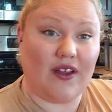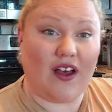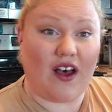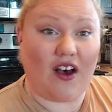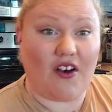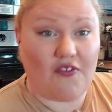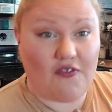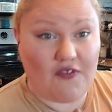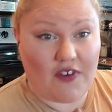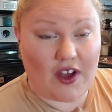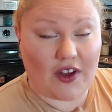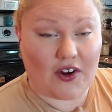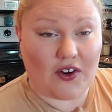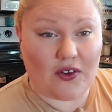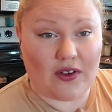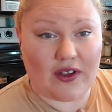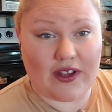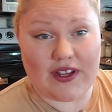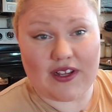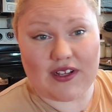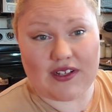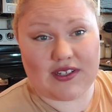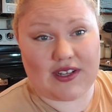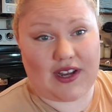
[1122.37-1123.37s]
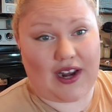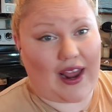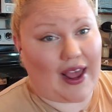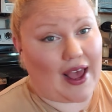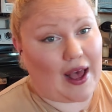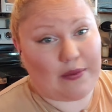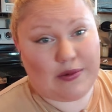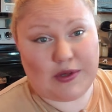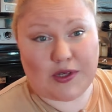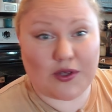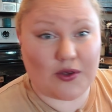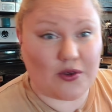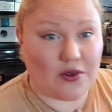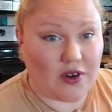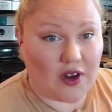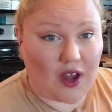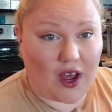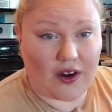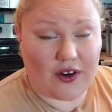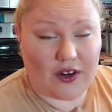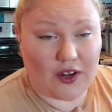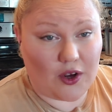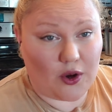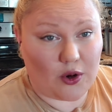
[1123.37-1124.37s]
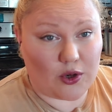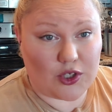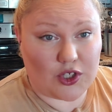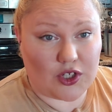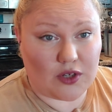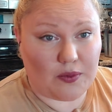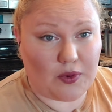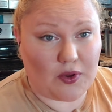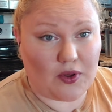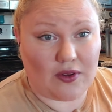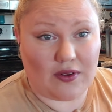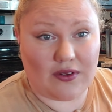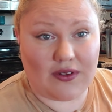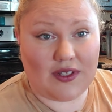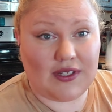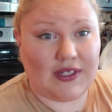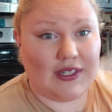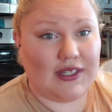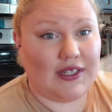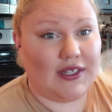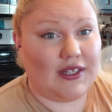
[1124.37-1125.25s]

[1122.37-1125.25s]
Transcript: a funnel is an absolute non-negotiable.